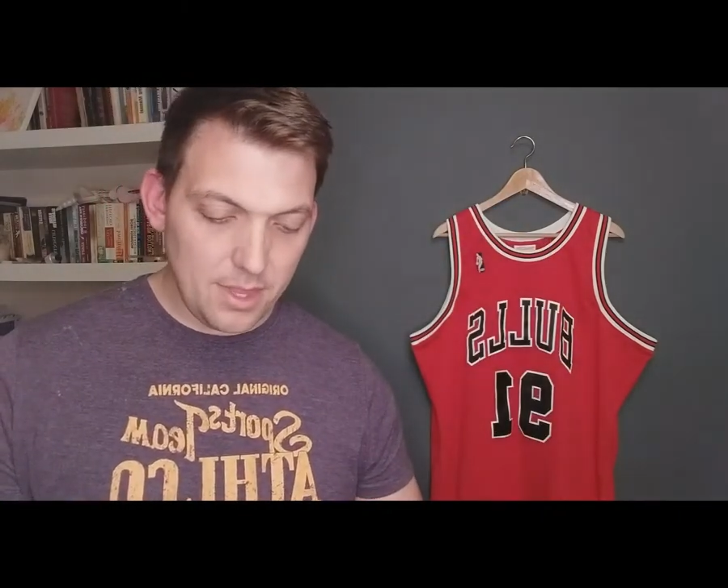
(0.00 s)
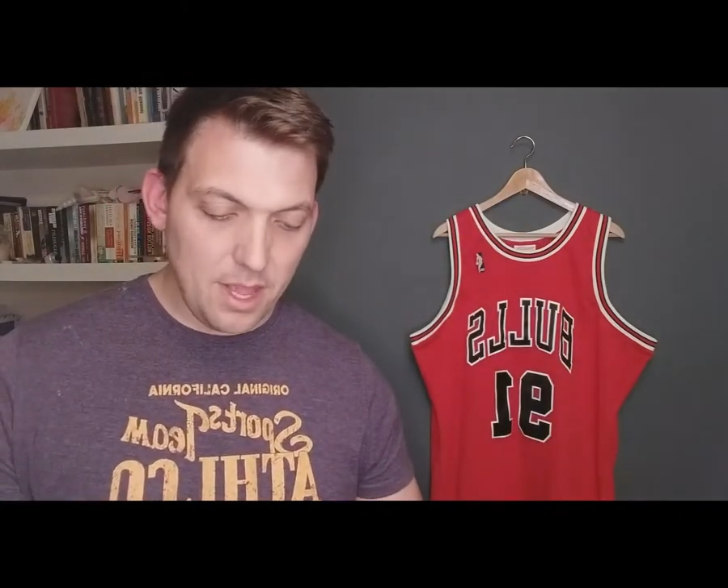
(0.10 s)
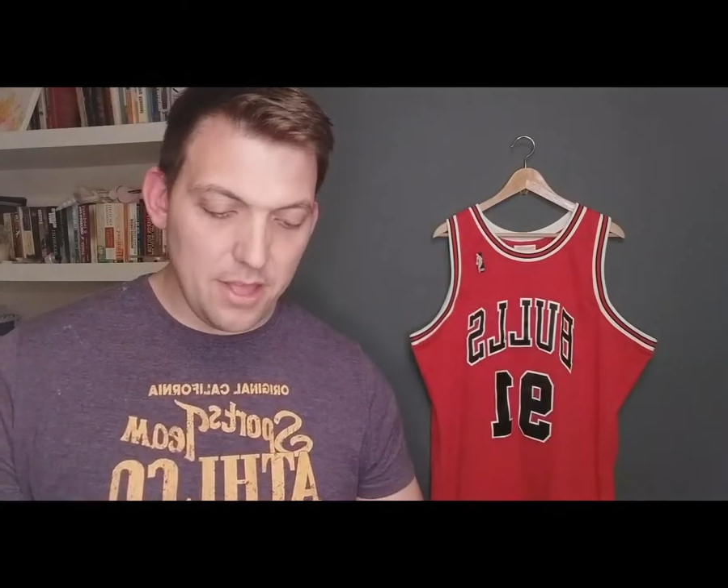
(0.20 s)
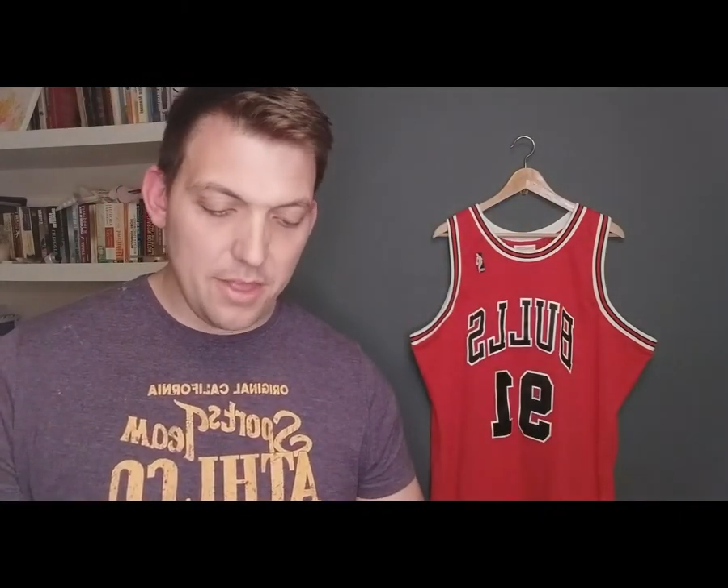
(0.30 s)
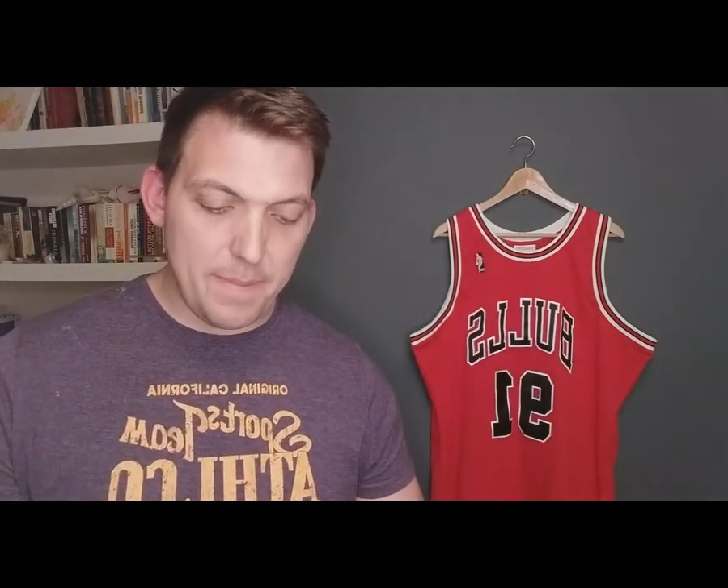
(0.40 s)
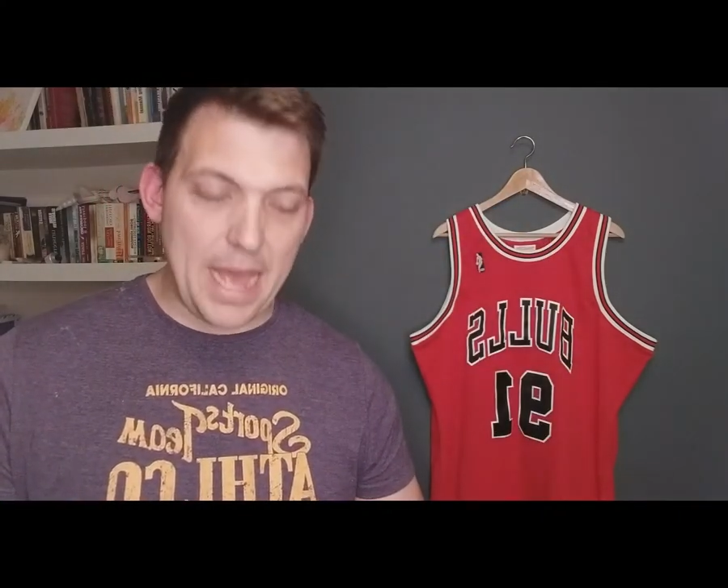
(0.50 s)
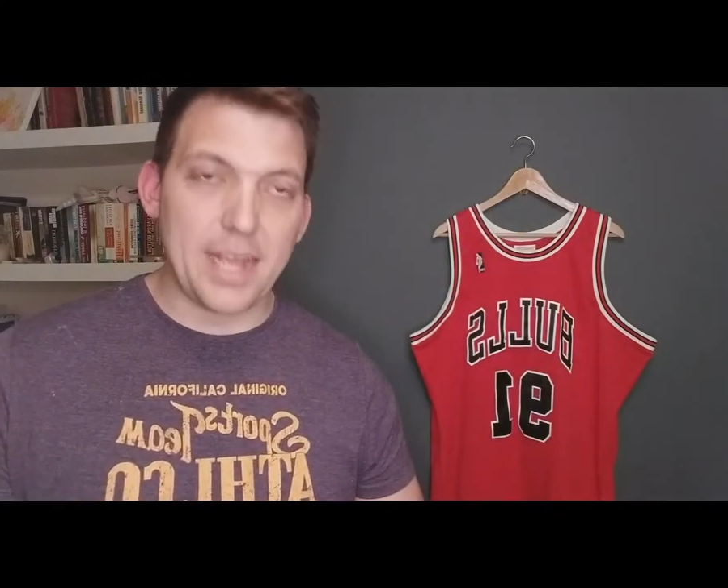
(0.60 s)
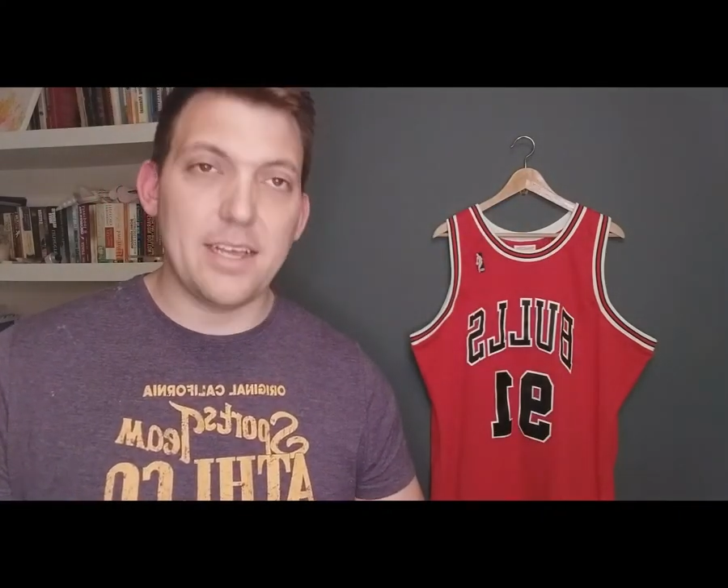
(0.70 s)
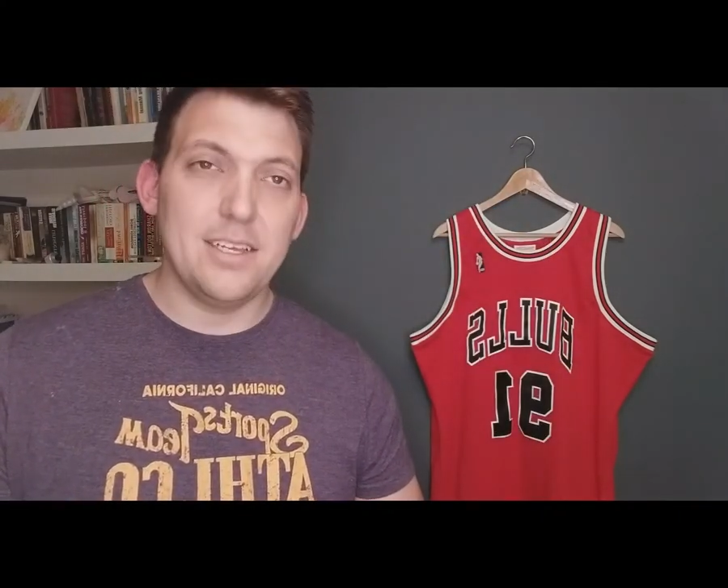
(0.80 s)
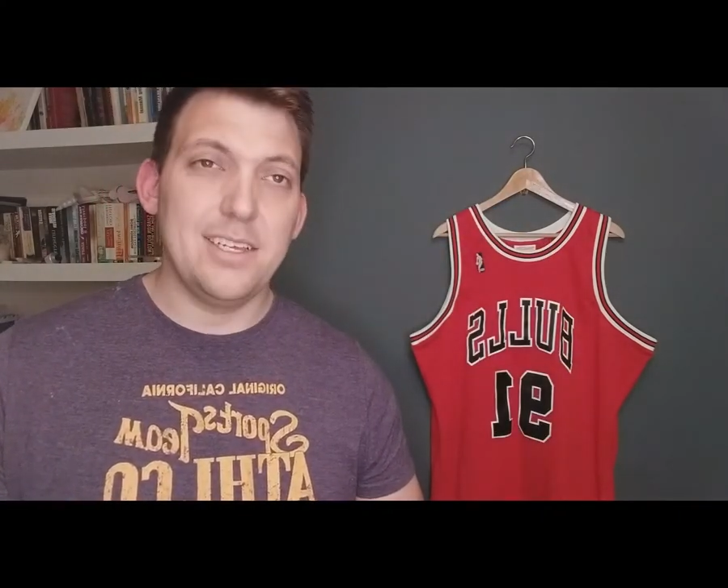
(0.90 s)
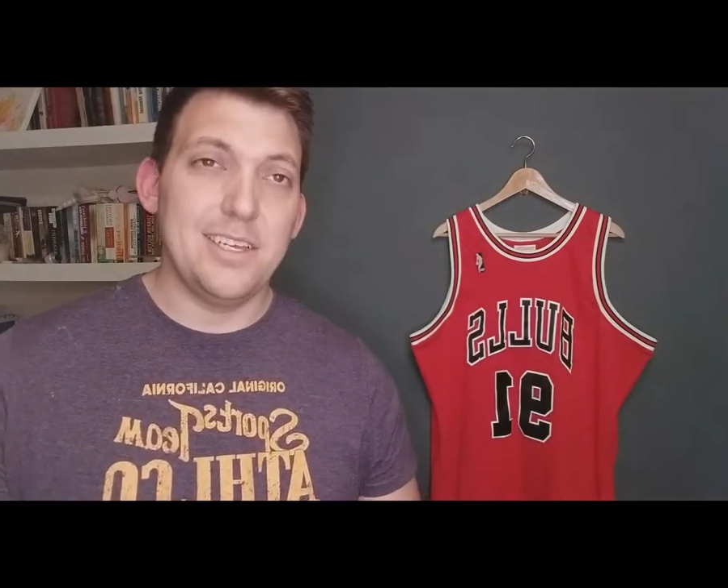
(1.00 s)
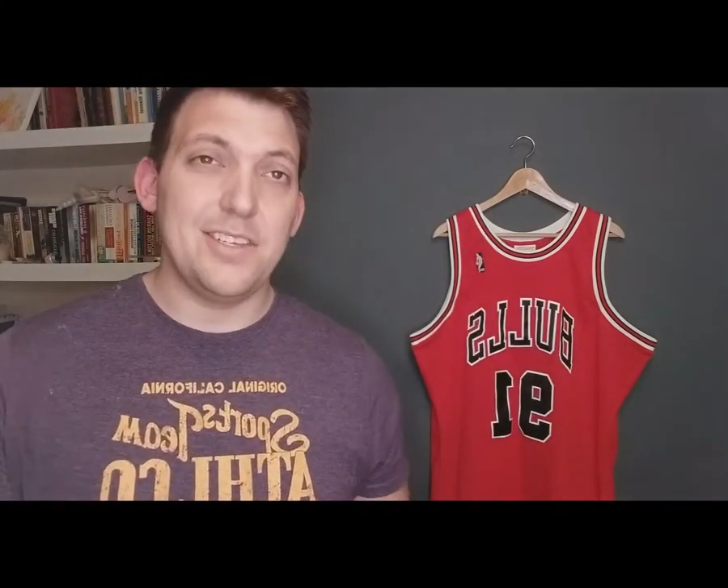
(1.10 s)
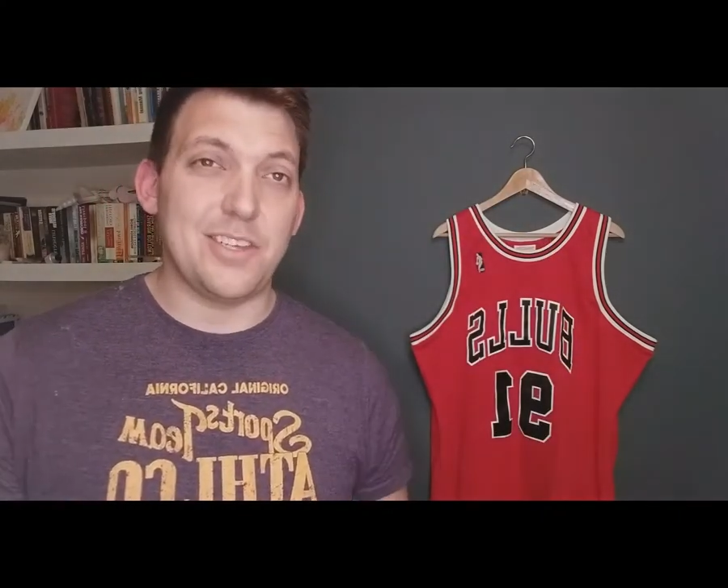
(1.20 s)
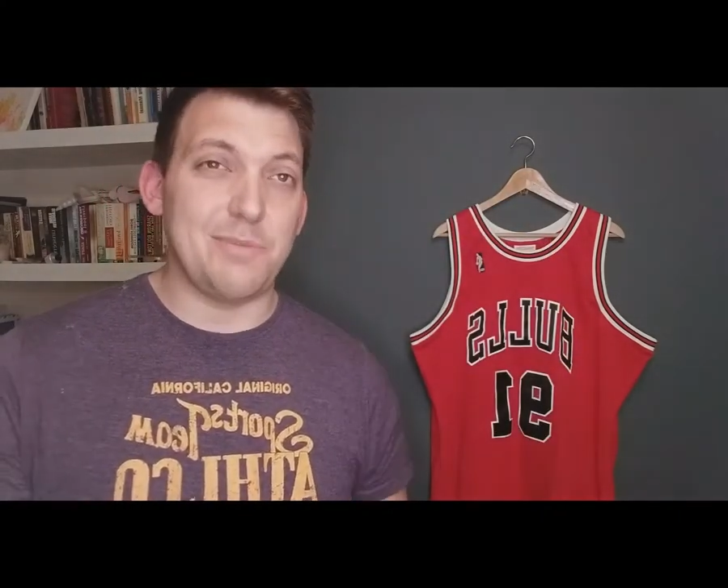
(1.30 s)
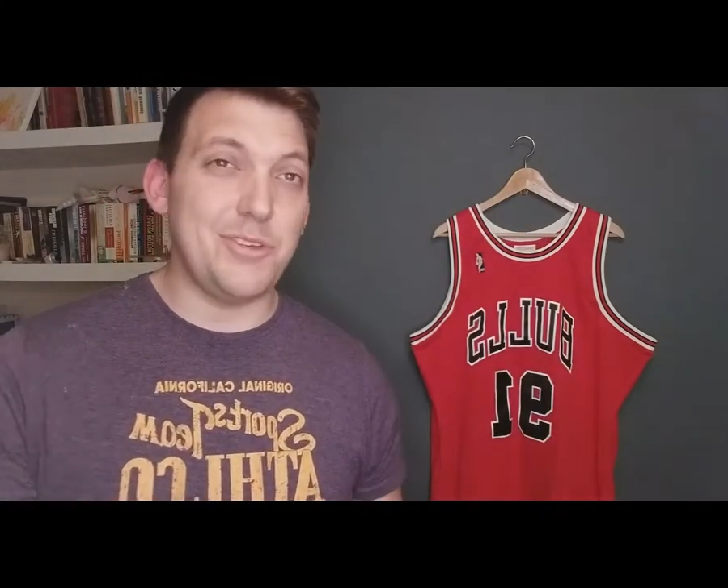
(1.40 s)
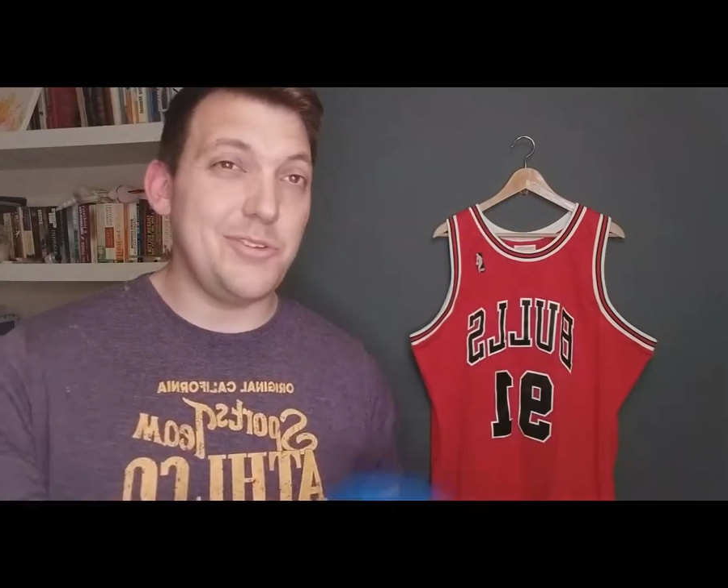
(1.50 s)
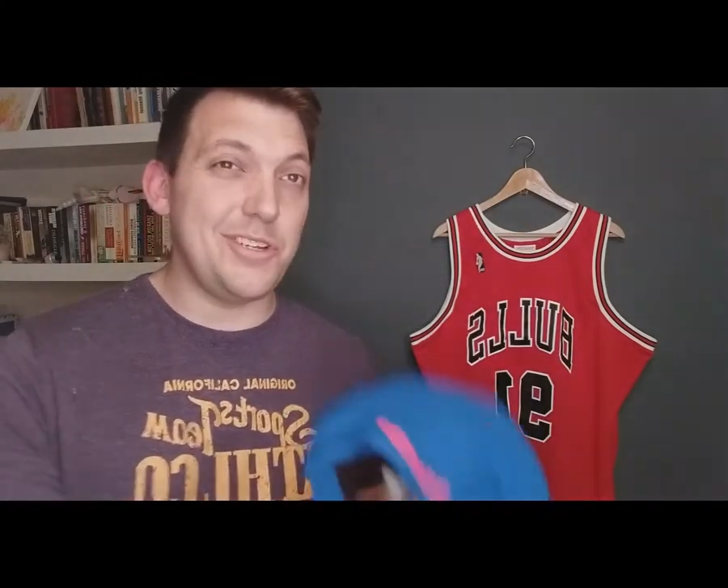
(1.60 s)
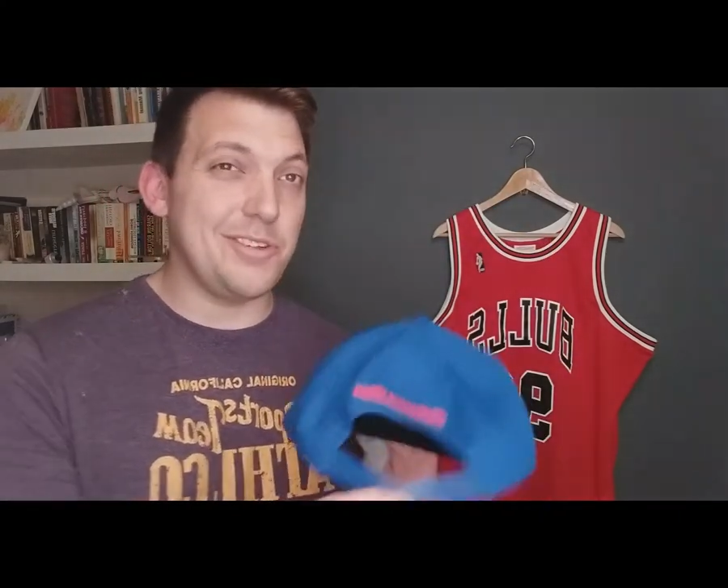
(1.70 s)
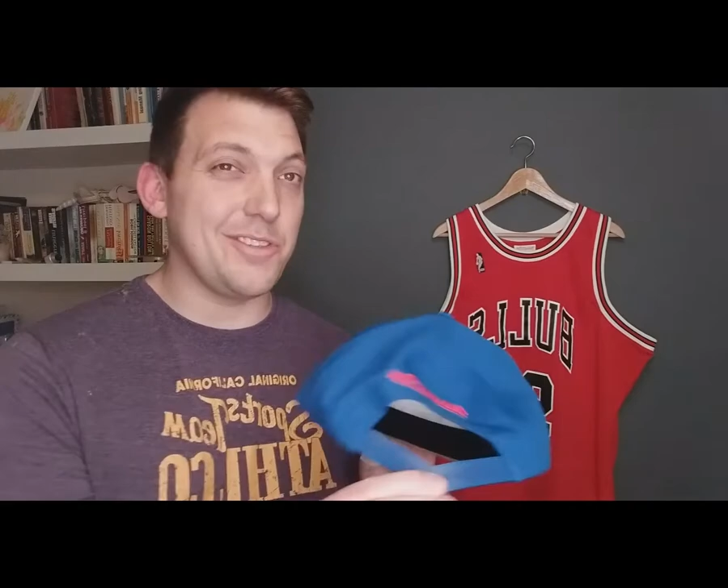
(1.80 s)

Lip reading: at the back. So I'm usually